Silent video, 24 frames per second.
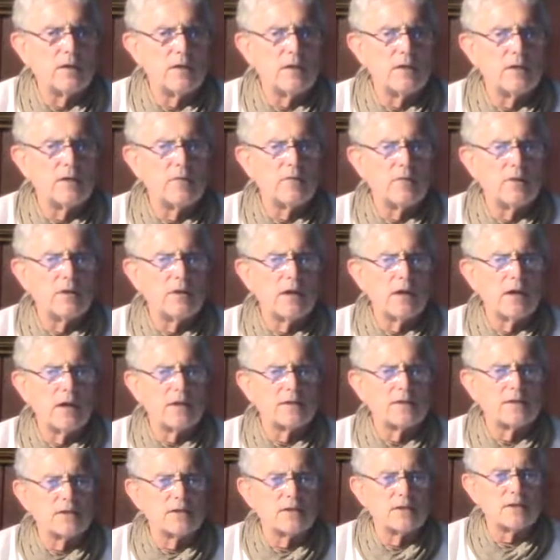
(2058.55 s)
he
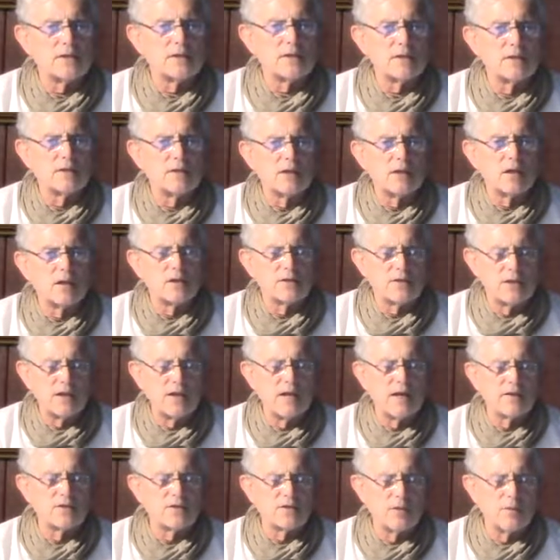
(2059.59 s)
realizes, because he
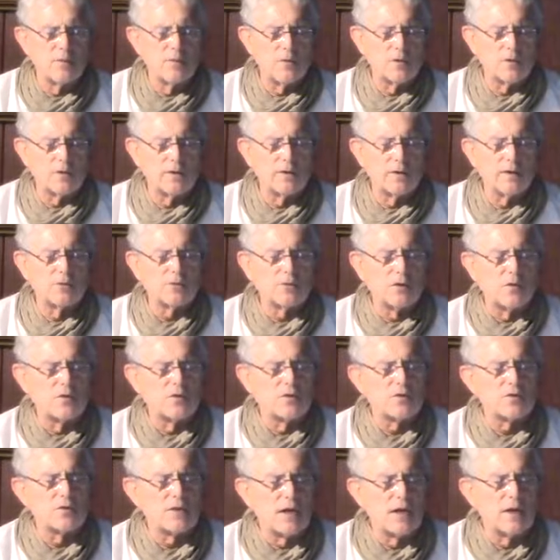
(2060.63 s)
has the ability to
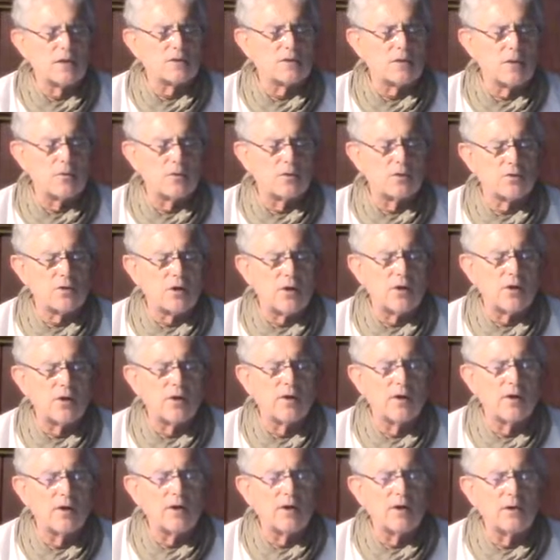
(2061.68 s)
understand someone's
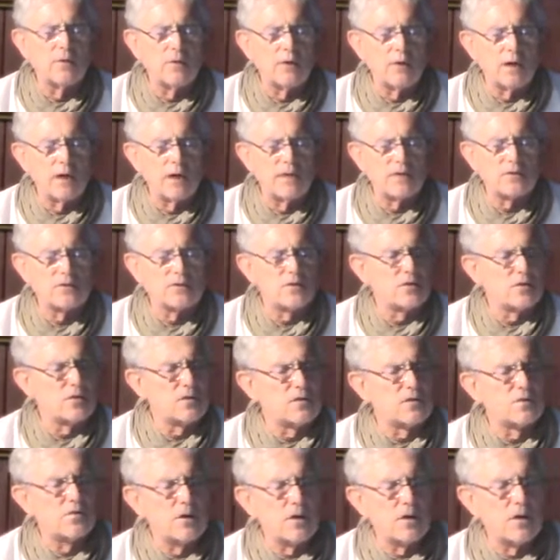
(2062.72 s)
heart, he realizes
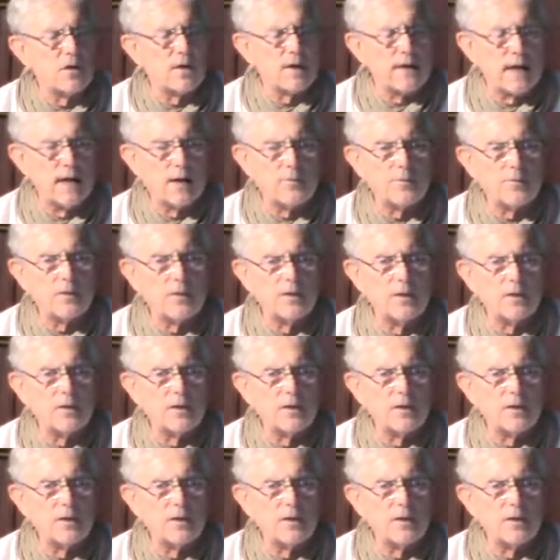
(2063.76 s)
she's very unhappy,